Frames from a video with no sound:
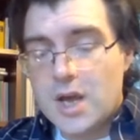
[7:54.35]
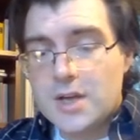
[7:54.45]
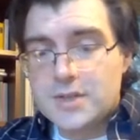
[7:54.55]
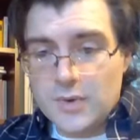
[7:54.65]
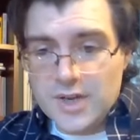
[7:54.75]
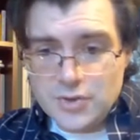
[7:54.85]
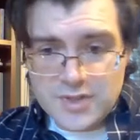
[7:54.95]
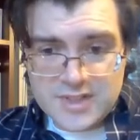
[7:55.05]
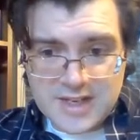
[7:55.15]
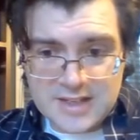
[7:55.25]
So
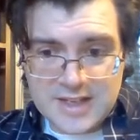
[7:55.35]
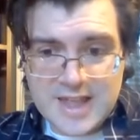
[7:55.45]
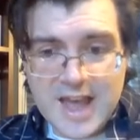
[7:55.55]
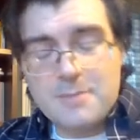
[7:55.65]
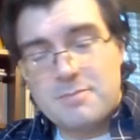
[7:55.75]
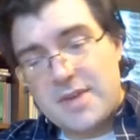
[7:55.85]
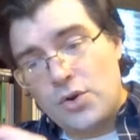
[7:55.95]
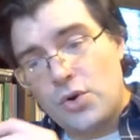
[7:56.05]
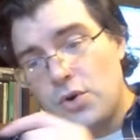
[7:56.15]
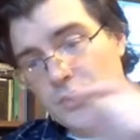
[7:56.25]
interestingly, that
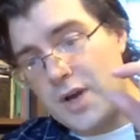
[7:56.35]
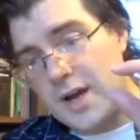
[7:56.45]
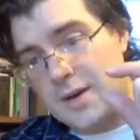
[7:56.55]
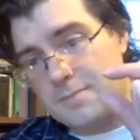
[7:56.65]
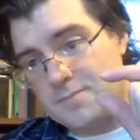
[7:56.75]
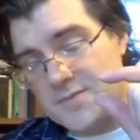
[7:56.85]
middle um,